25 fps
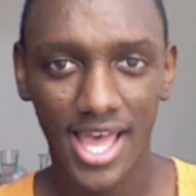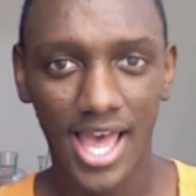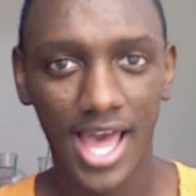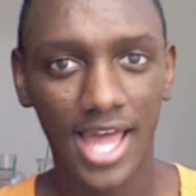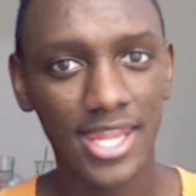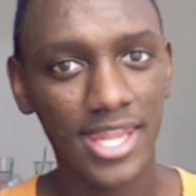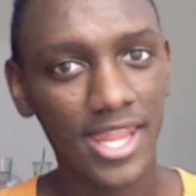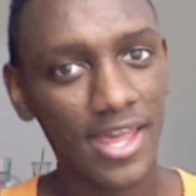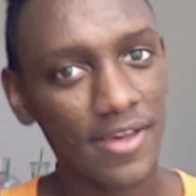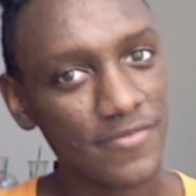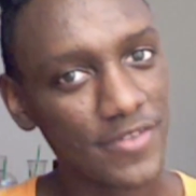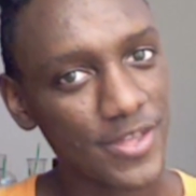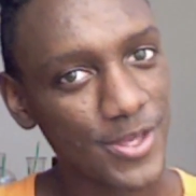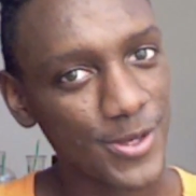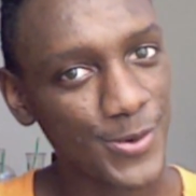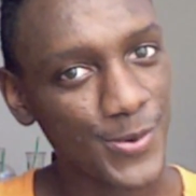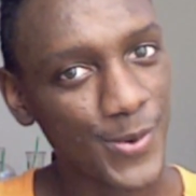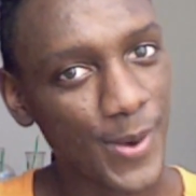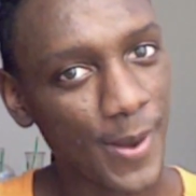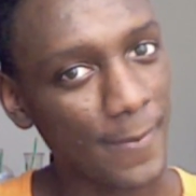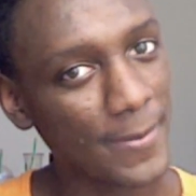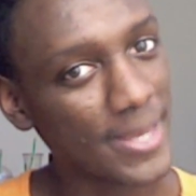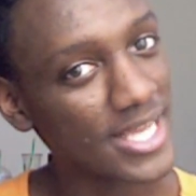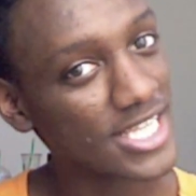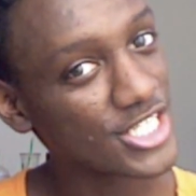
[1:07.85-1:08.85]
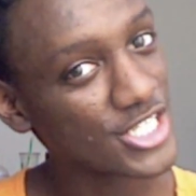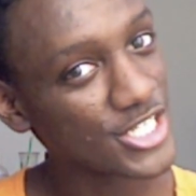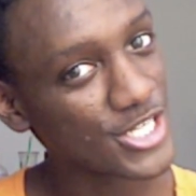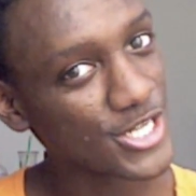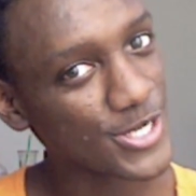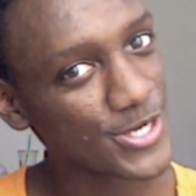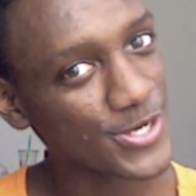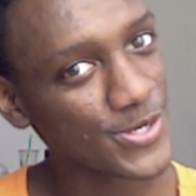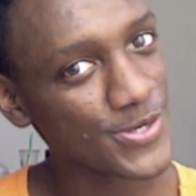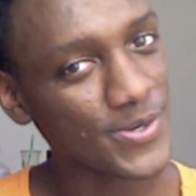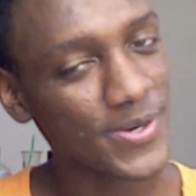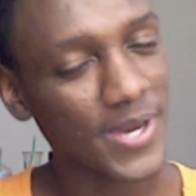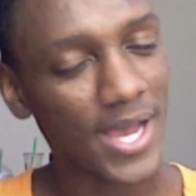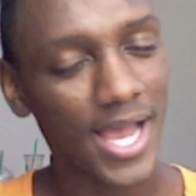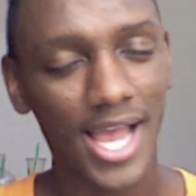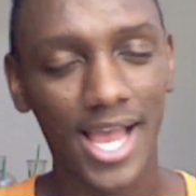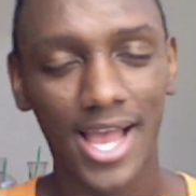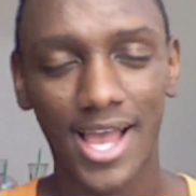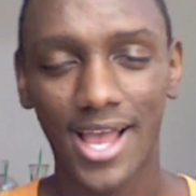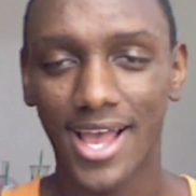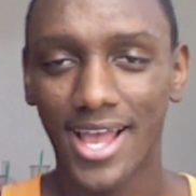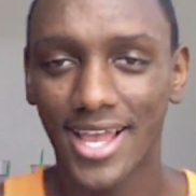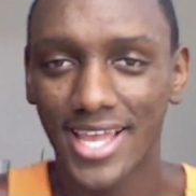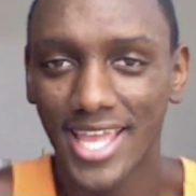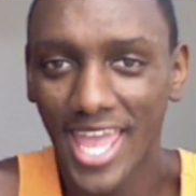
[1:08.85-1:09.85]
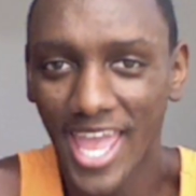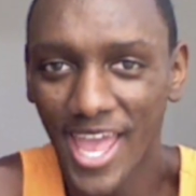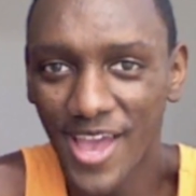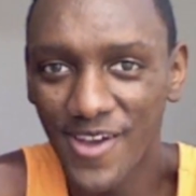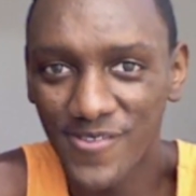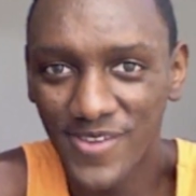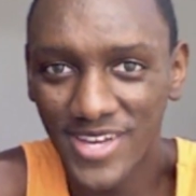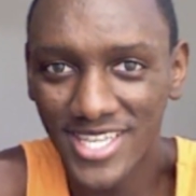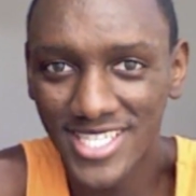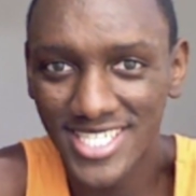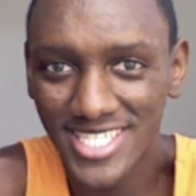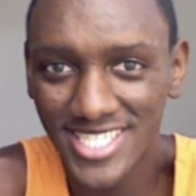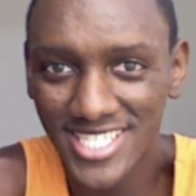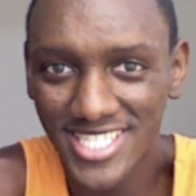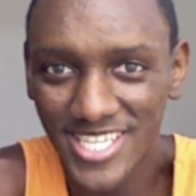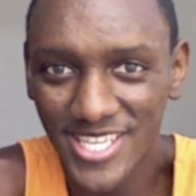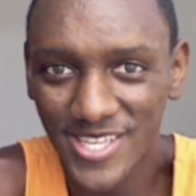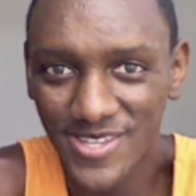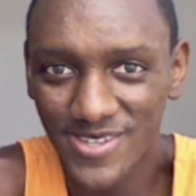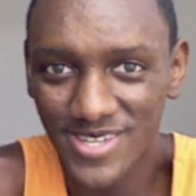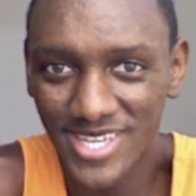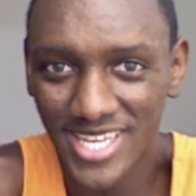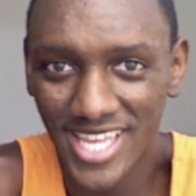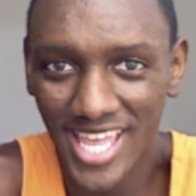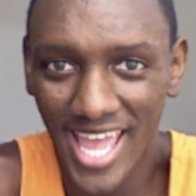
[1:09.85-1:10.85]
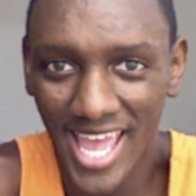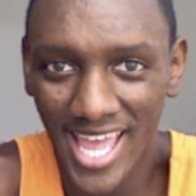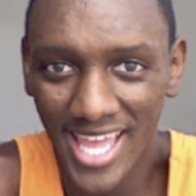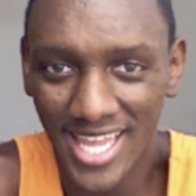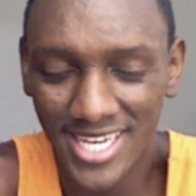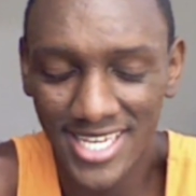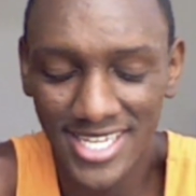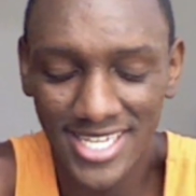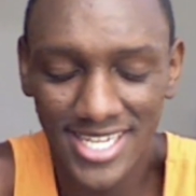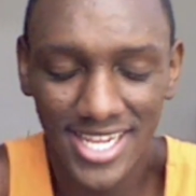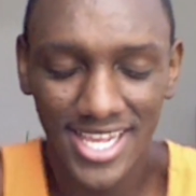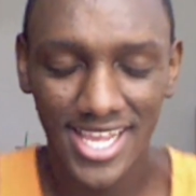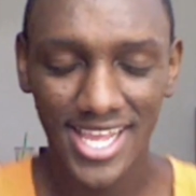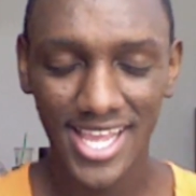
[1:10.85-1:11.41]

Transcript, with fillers: I love you. I miss you. Can't wait to see you again.